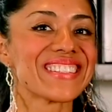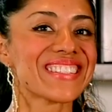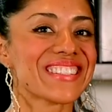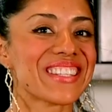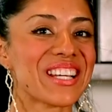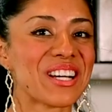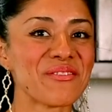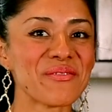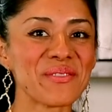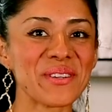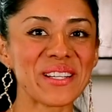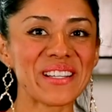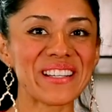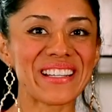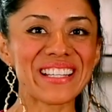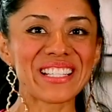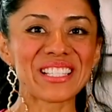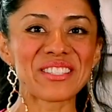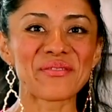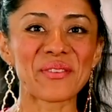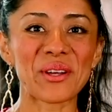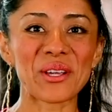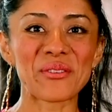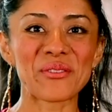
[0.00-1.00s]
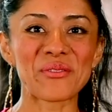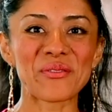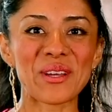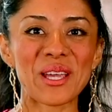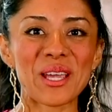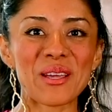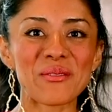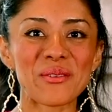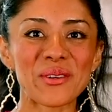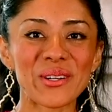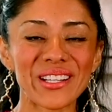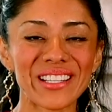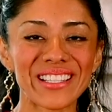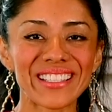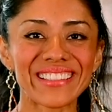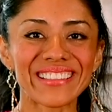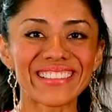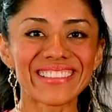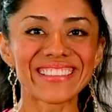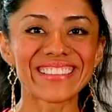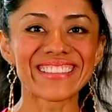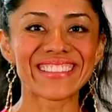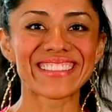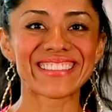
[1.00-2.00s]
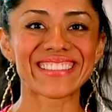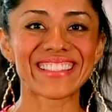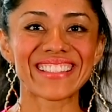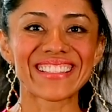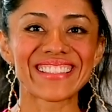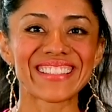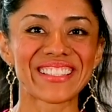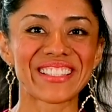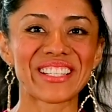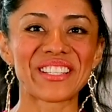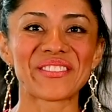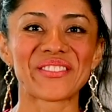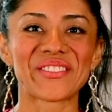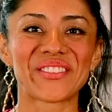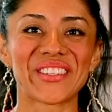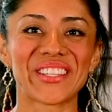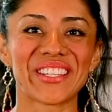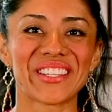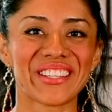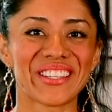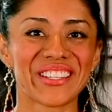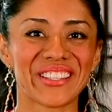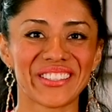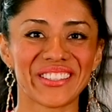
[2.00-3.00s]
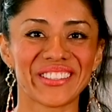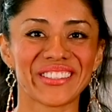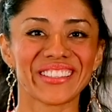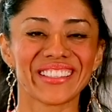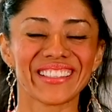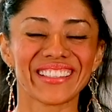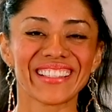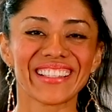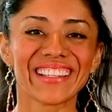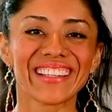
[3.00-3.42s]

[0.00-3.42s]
Summer is my favorite season of the year.